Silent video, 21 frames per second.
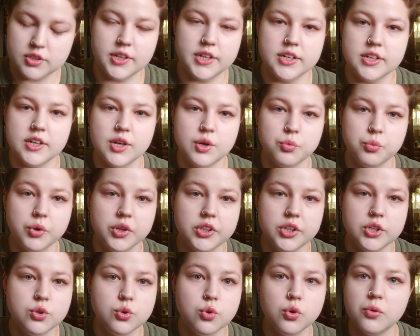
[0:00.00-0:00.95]
like a
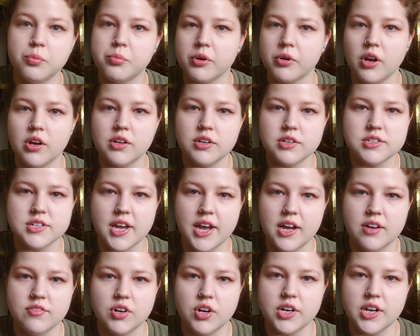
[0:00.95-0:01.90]
really cool product to
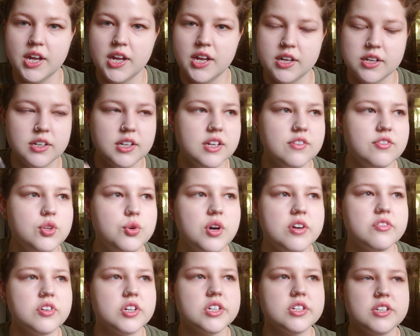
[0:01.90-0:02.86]
have on hand. If you
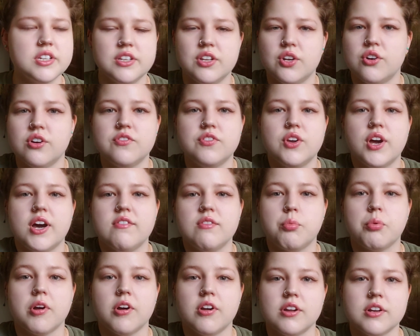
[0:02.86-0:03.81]
ever, if you have a
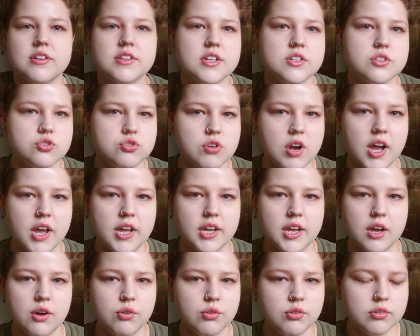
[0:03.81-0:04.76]
product that's drying
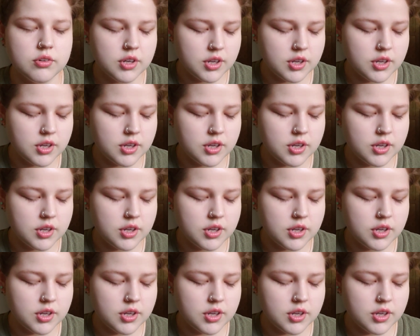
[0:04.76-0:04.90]
out,